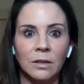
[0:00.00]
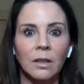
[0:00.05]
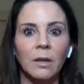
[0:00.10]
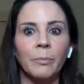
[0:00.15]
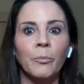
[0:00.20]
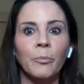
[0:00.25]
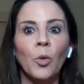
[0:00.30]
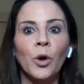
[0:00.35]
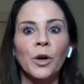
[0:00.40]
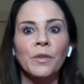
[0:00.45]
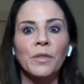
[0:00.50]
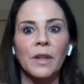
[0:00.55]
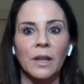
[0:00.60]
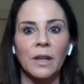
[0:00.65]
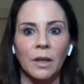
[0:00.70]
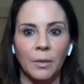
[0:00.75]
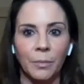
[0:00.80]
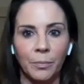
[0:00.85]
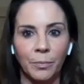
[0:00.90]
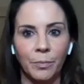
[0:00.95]
more than
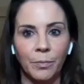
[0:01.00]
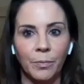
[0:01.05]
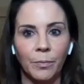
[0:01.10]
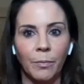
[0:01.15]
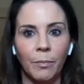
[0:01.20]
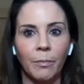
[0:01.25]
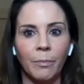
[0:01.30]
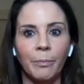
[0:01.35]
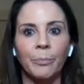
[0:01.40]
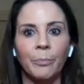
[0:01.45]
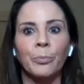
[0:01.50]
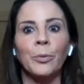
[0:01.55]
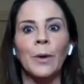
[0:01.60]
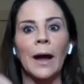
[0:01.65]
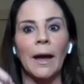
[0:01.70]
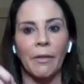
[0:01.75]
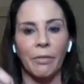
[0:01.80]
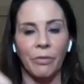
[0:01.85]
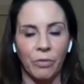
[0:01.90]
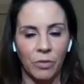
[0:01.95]
a
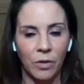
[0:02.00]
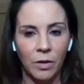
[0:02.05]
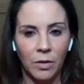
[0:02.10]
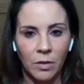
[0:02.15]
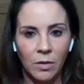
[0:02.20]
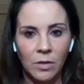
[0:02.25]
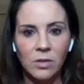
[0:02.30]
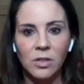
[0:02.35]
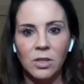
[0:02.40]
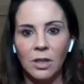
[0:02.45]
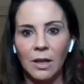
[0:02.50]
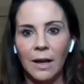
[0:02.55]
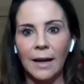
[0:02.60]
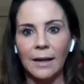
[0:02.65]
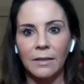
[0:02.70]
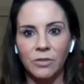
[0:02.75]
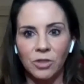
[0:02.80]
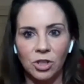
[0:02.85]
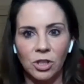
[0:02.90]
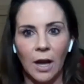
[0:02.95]
breath to kind
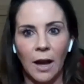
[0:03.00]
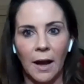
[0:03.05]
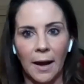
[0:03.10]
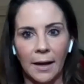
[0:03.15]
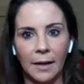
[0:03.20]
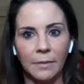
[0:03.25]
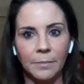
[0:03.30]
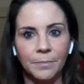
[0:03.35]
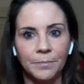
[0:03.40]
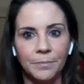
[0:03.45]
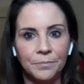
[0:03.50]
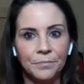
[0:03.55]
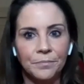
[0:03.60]
of shine.